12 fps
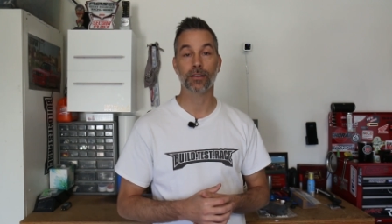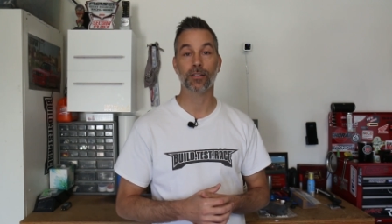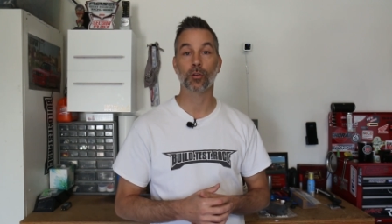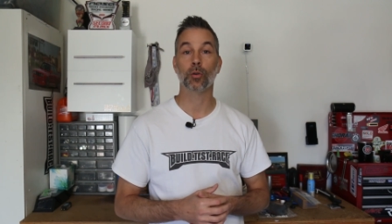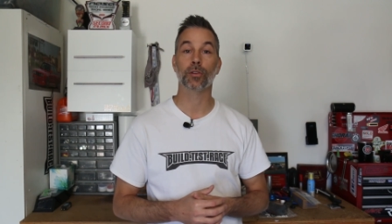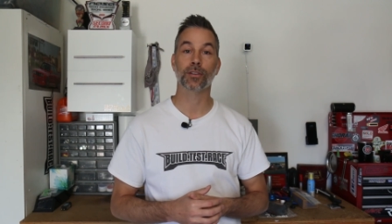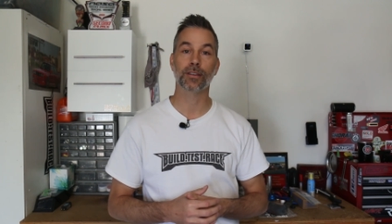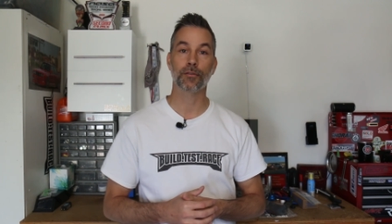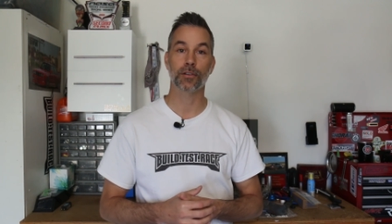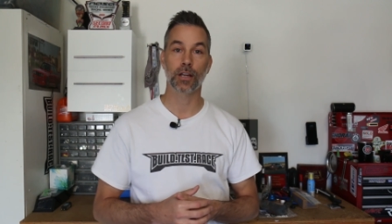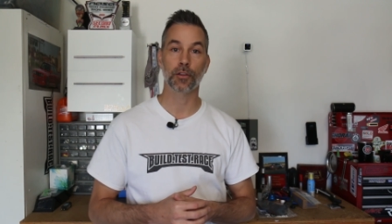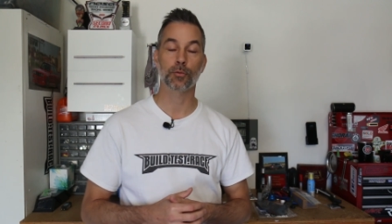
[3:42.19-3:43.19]
these old
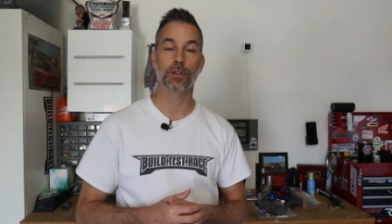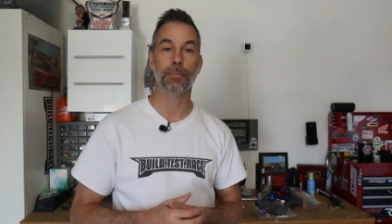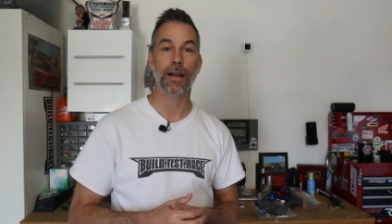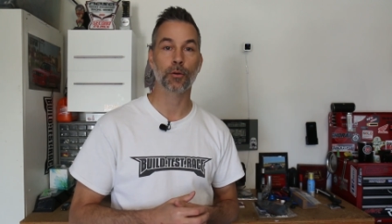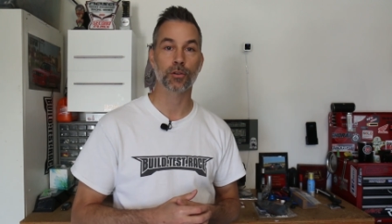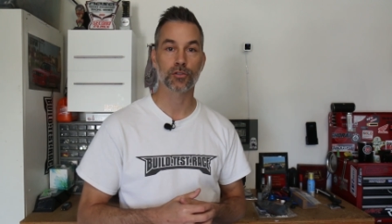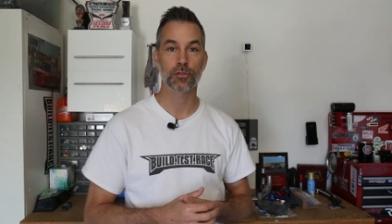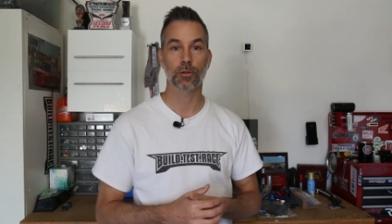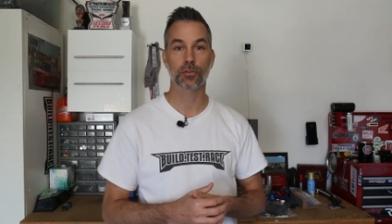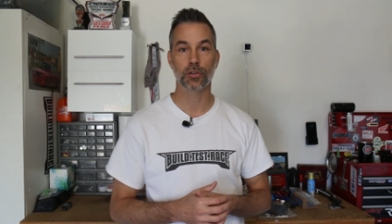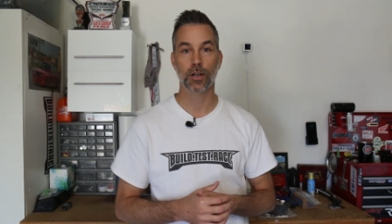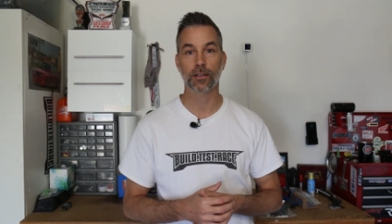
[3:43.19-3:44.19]
7.3
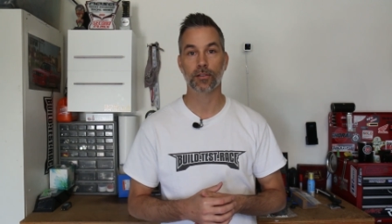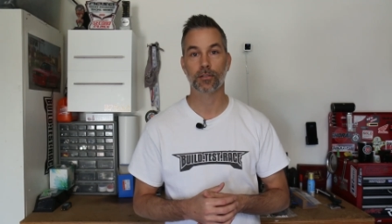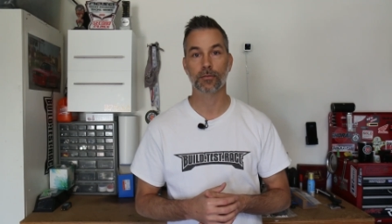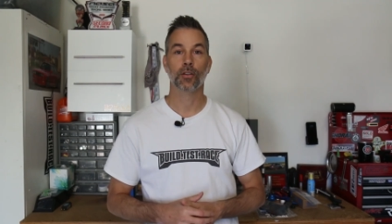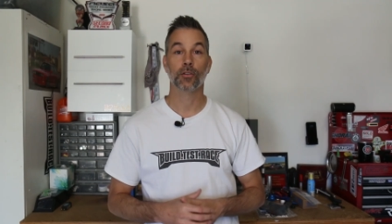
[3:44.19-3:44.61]
Powerstroke trucks.